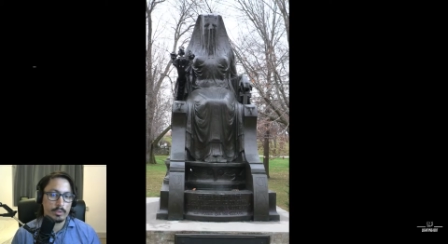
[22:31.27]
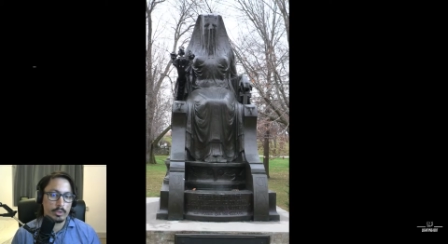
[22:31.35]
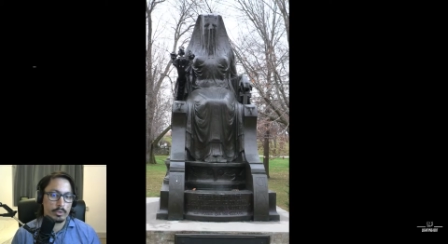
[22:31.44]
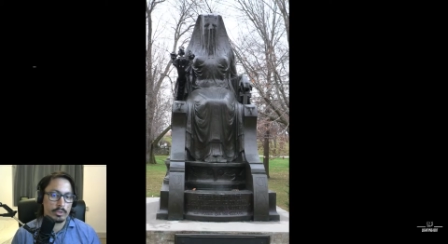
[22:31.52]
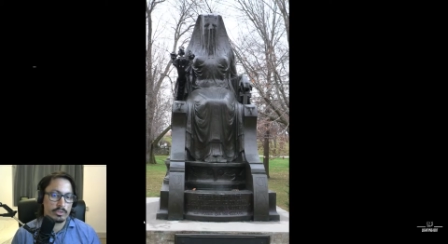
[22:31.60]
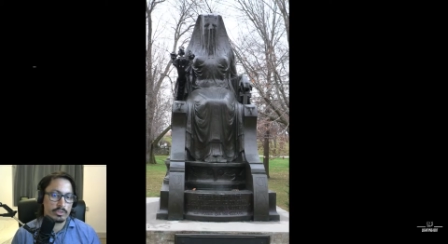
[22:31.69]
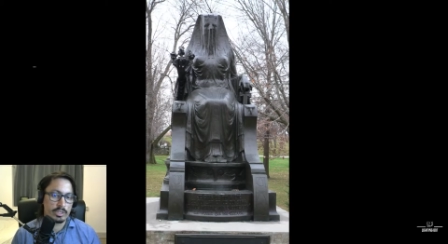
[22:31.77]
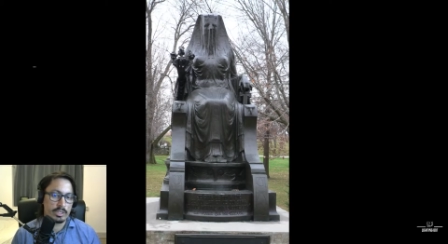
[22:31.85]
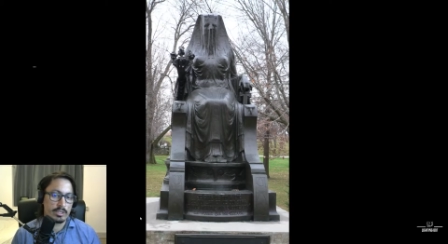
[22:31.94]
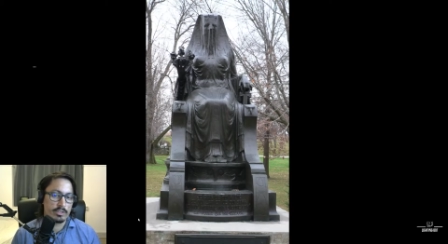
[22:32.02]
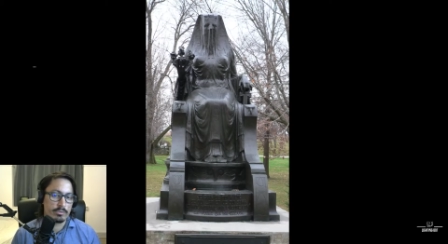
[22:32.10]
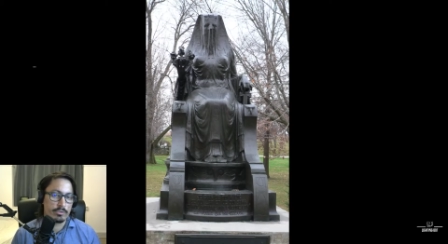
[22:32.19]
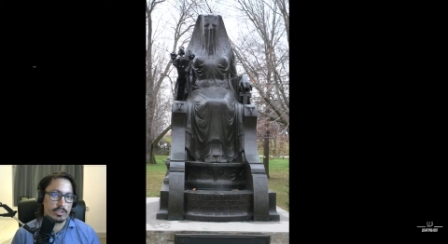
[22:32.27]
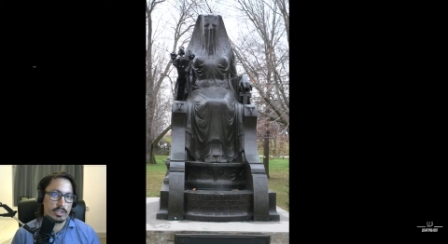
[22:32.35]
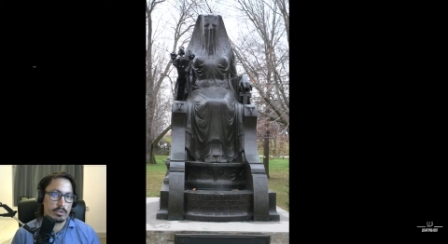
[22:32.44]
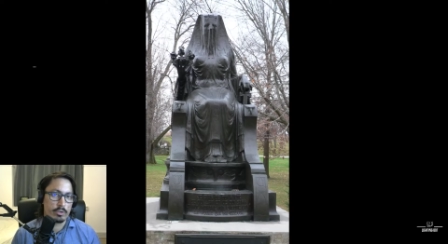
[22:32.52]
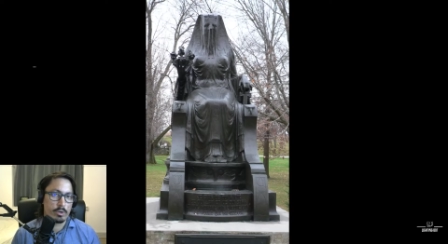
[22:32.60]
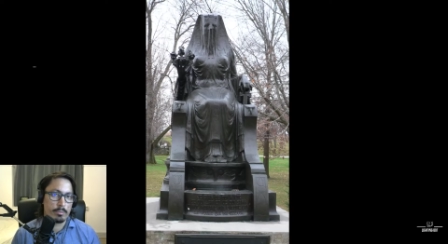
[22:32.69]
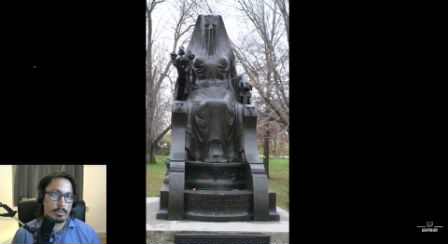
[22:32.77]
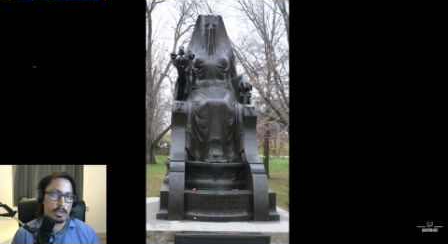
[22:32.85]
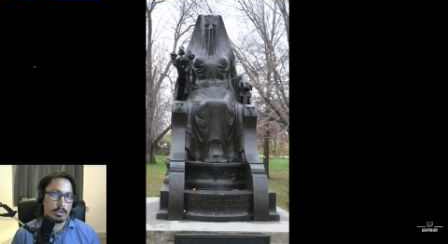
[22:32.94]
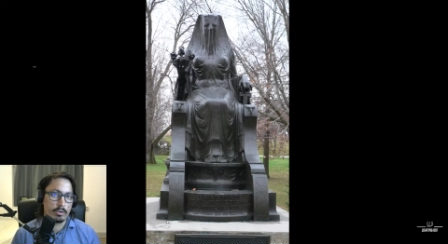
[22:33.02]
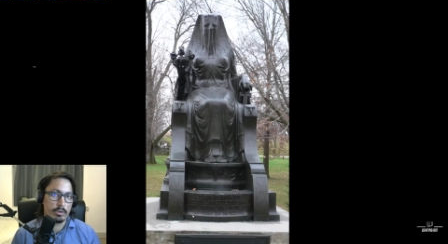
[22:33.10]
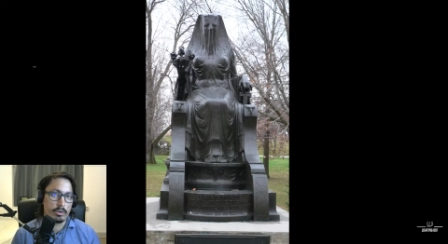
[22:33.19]
You can see there's some shadow coming
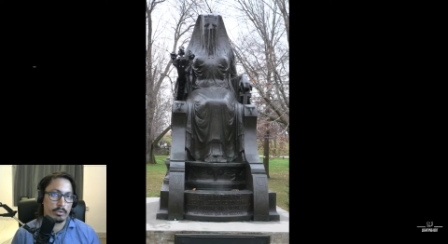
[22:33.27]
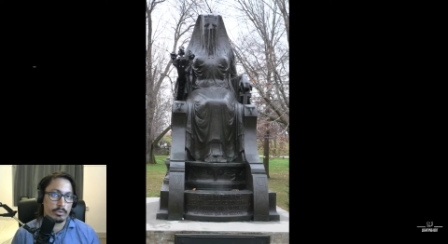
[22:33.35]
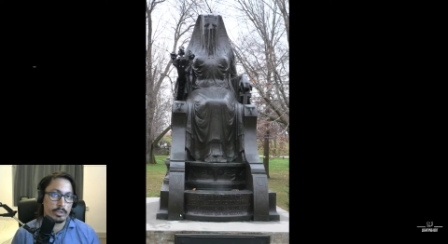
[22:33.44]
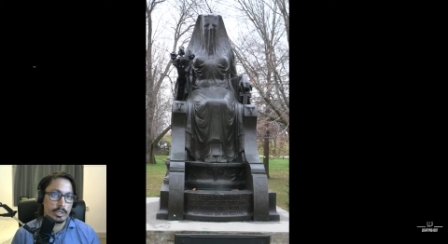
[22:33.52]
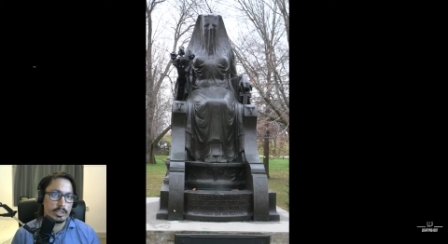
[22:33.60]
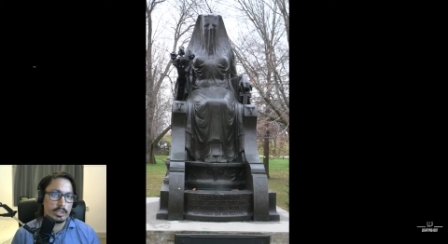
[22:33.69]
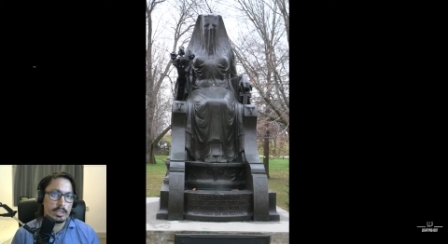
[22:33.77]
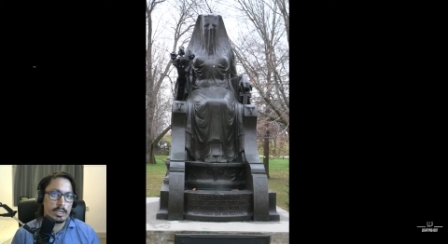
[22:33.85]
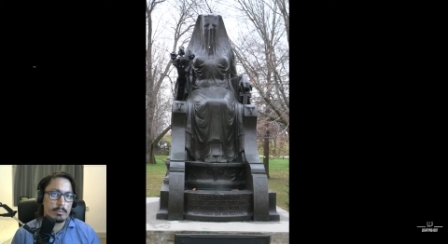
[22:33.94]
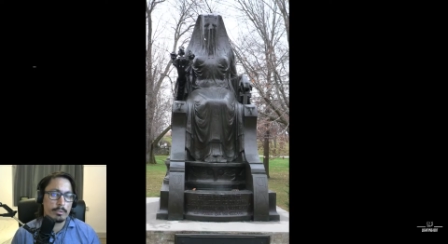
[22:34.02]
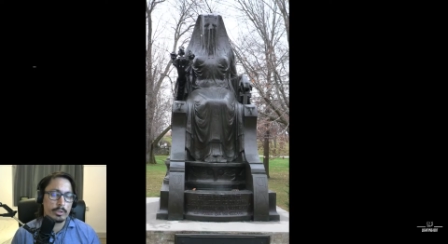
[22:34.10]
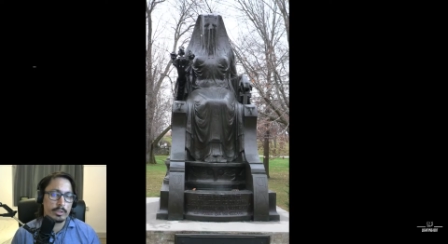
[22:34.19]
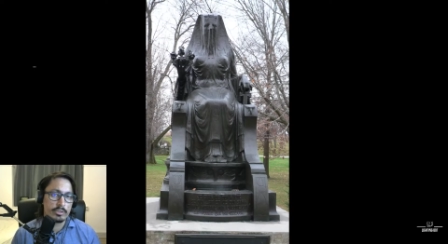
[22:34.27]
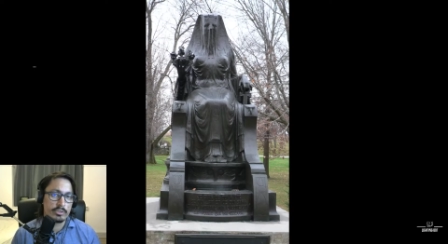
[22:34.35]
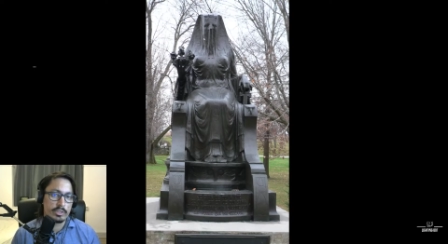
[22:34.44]
on around there, but you can